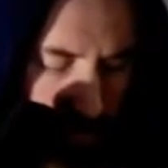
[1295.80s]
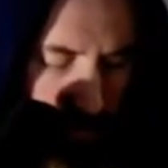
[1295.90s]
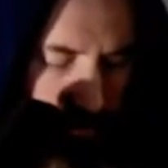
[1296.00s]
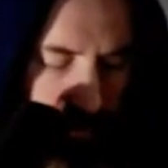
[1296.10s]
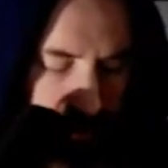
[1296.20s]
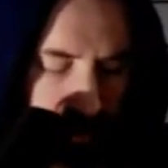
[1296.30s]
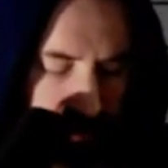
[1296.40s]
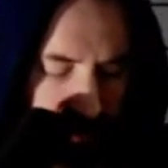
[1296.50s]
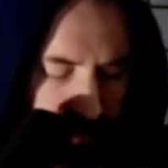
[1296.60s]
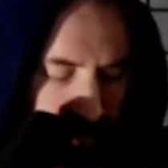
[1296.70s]
to guess.
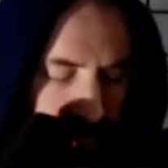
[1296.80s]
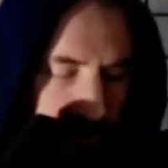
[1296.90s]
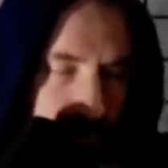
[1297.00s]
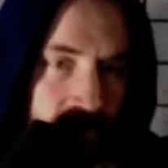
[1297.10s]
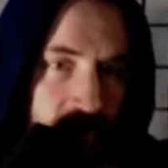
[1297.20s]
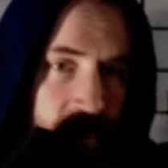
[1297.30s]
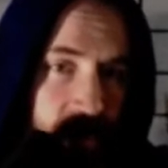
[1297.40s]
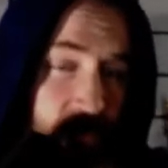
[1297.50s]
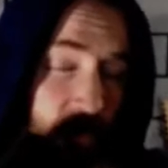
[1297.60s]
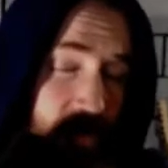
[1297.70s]

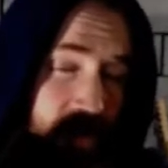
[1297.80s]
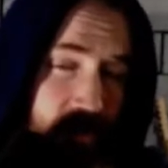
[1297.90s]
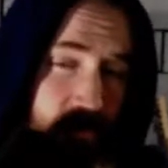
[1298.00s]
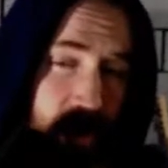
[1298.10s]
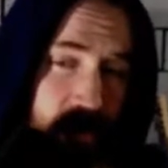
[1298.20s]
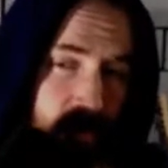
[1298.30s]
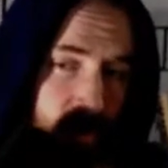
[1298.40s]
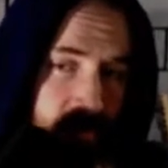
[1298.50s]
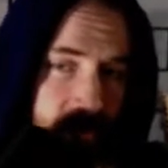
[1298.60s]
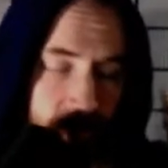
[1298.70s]
If you play a minor
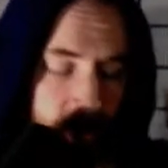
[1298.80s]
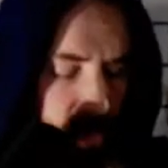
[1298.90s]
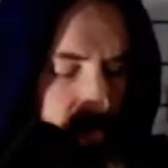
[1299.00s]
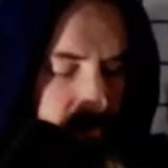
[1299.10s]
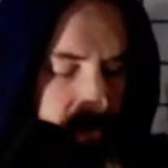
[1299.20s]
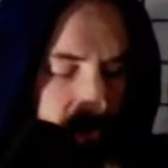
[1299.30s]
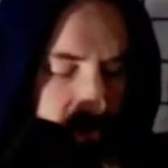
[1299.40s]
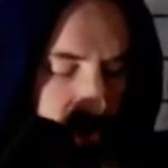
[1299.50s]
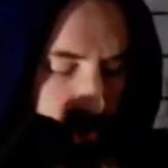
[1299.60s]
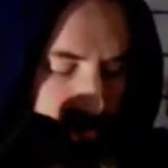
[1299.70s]
chord instead of a minor 7, it's
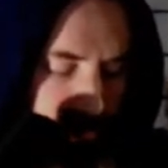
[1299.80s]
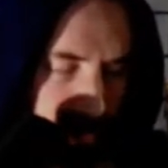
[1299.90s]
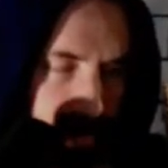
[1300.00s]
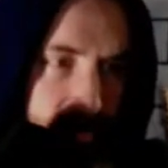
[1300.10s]
always okay.